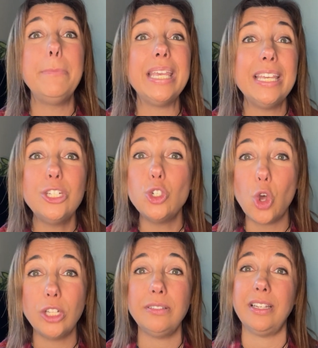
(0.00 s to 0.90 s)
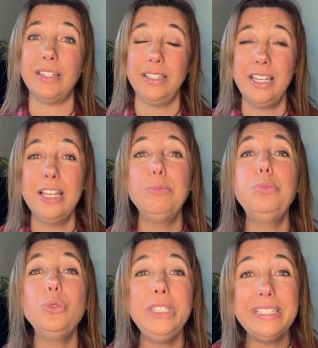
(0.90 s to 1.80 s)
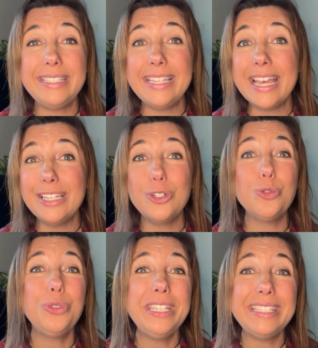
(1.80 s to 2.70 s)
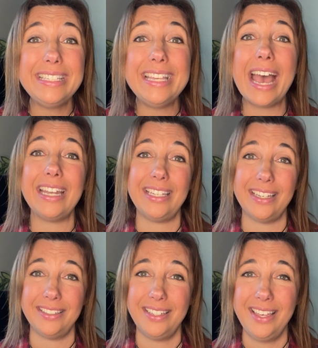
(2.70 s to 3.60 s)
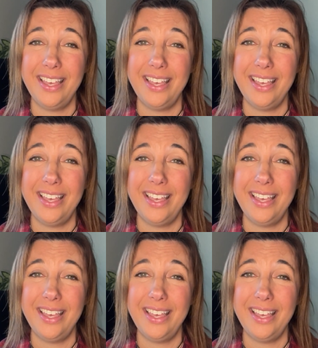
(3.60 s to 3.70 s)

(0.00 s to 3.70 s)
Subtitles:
PJ, Polícia Judiciária.